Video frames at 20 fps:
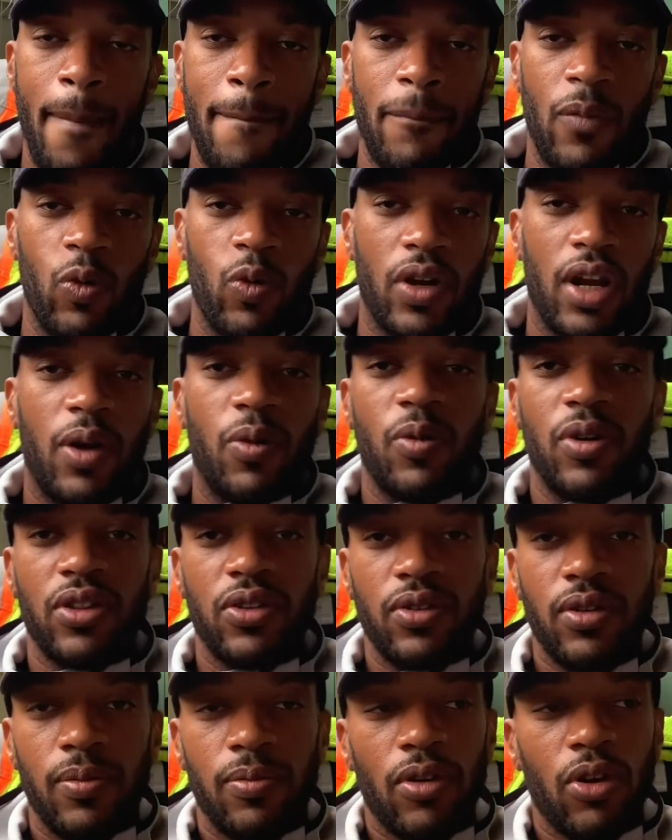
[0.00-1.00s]
When I went
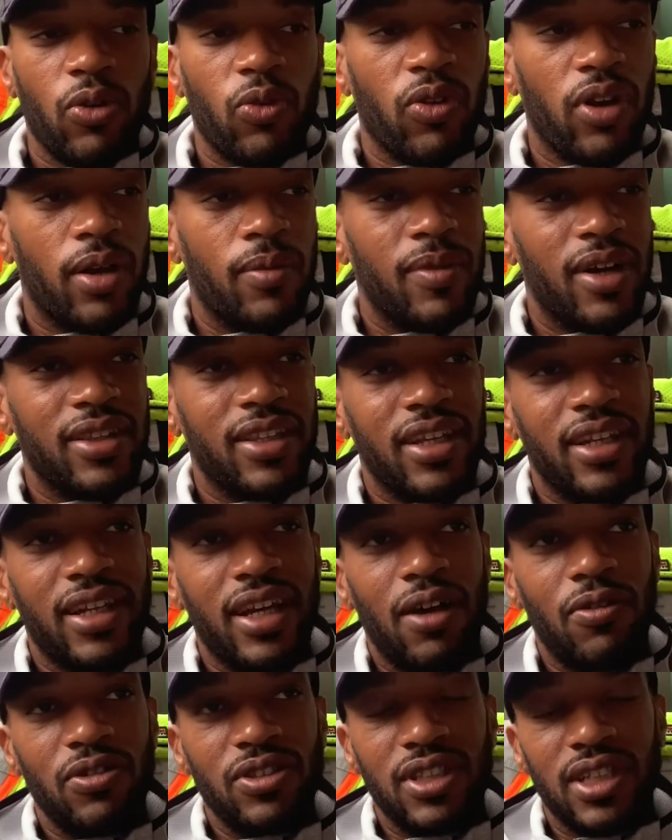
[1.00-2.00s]
through the program, I think I
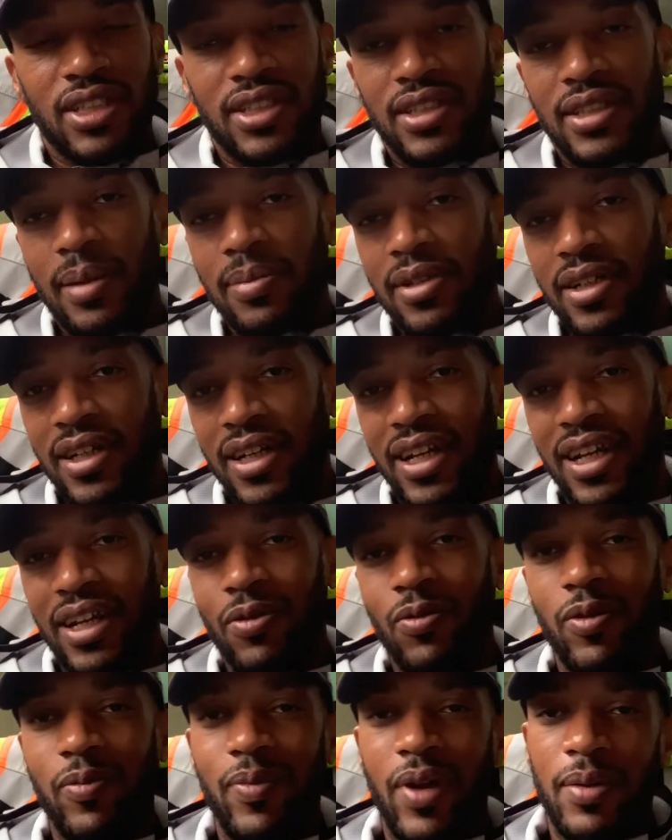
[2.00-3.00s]
was accepted in
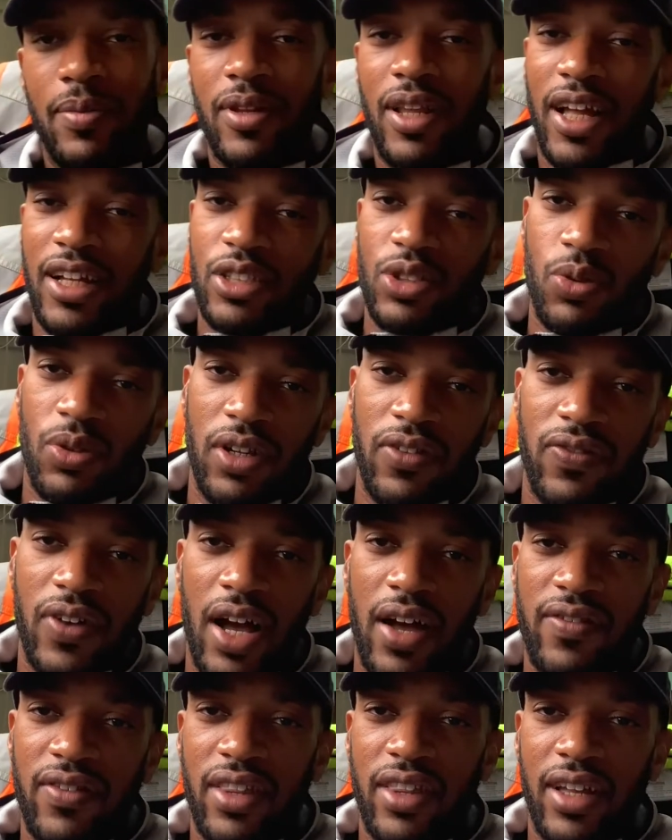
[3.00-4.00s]
with maybe like
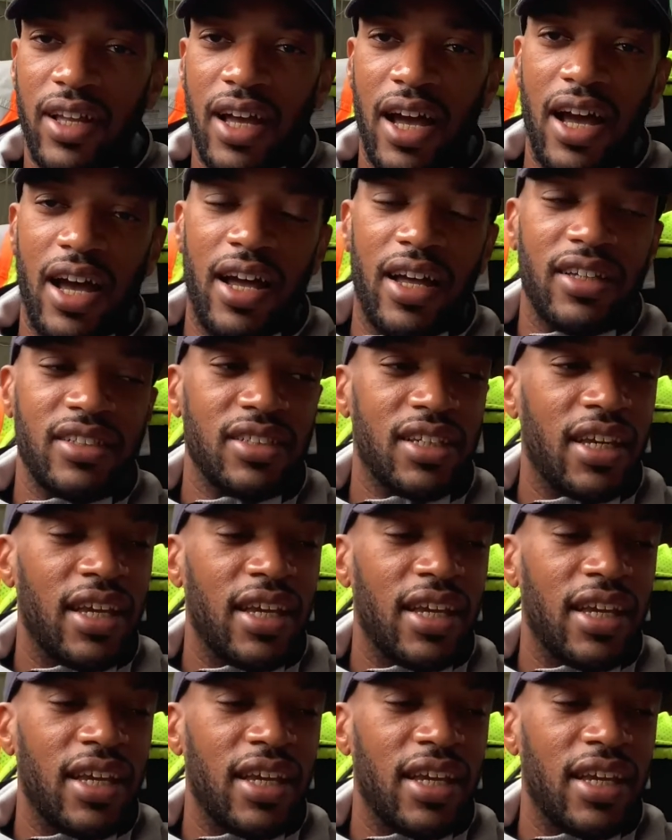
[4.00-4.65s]
25 other guys,